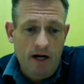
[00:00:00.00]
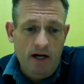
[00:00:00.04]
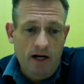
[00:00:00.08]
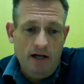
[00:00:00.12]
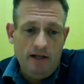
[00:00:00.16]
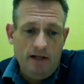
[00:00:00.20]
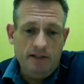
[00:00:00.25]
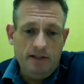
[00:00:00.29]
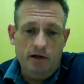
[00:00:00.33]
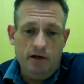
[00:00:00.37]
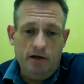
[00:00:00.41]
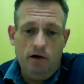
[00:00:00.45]

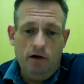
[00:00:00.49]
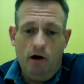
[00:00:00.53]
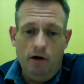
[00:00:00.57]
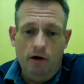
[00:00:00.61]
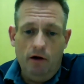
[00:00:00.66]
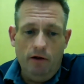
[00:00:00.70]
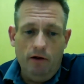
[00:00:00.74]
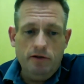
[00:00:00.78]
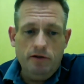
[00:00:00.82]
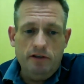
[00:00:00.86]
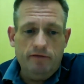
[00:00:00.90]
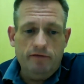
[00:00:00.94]
and so all
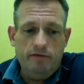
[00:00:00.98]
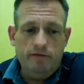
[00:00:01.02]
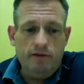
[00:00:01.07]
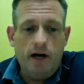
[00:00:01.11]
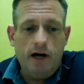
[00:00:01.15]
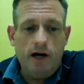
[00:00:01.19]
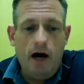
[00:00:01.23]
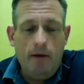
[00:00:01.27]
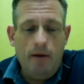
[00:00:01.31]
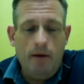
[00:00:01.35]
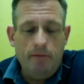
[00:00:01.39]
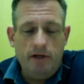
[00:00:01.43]
those different
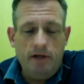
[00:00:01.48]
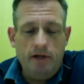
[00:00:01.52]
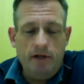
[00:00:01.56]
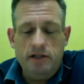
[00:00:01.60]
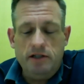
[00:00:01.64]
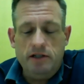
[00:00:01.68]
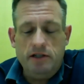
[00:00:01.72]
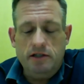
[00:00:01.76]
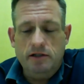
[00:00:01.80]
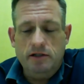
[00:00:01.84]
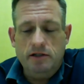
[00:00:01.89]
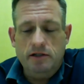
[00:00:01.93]

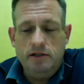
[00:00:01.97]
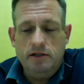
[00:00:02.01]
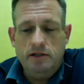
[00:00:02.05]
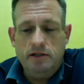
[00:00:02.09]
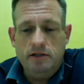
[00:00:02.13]
combinations